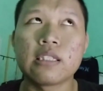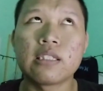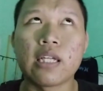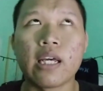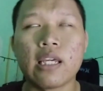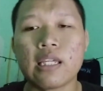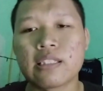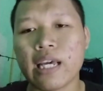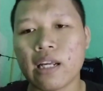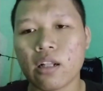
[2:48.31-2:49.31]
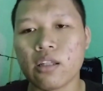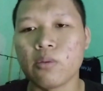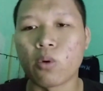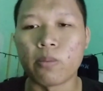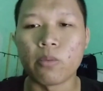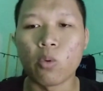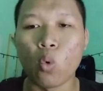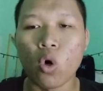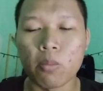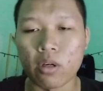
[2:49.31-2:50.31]
psychically
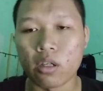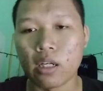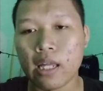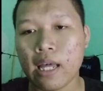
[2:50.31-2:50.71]
warmer.